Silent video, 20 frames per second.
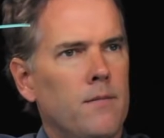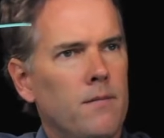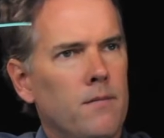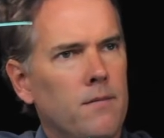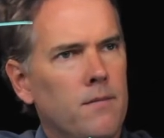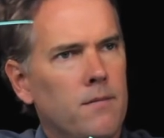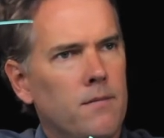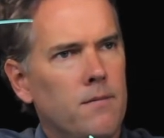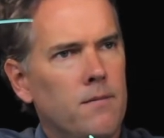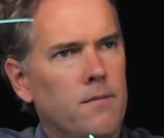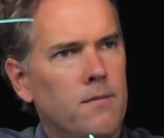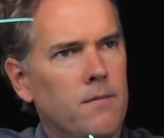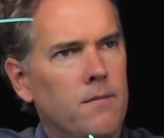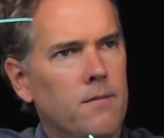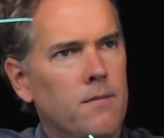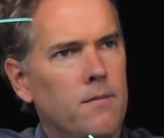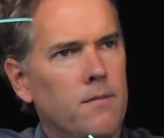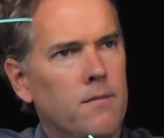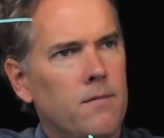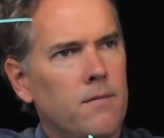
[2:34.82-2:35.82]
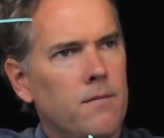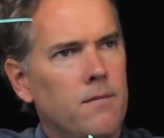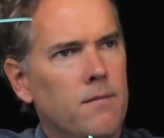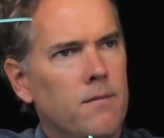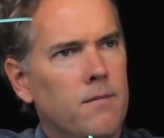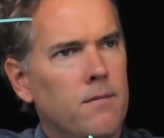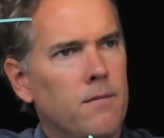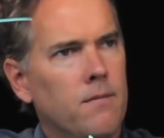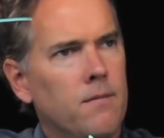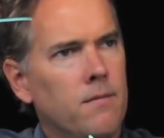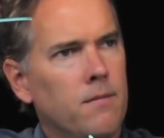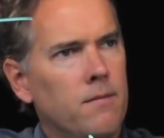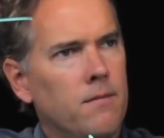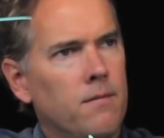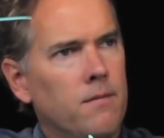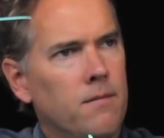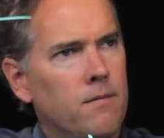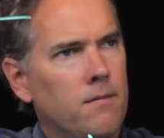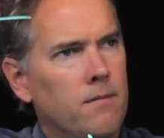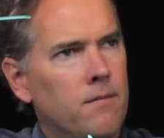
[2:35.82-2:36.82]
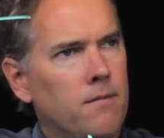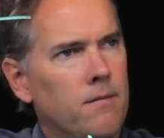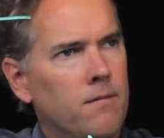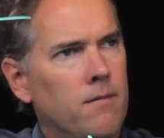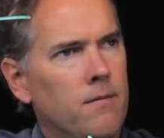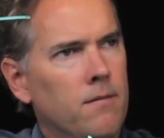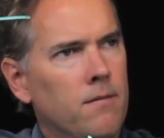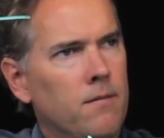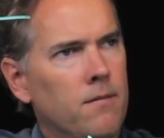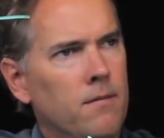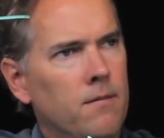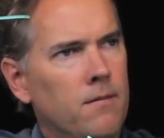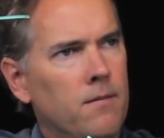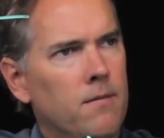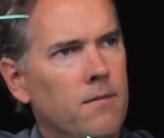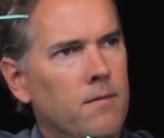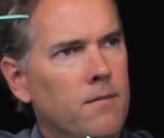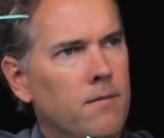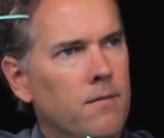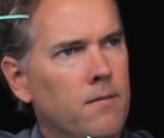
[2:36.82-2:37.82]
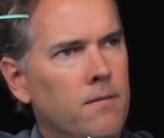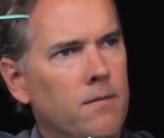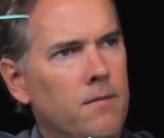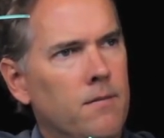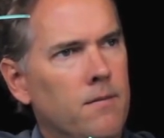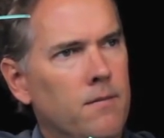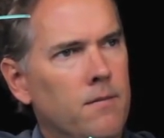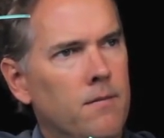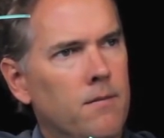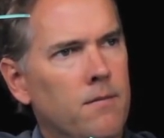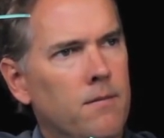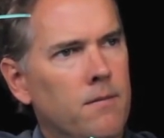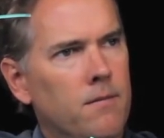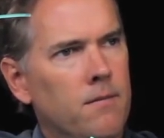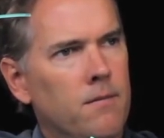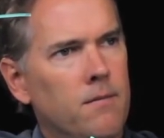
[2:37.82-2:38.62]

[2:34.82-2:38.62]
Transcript: (silence)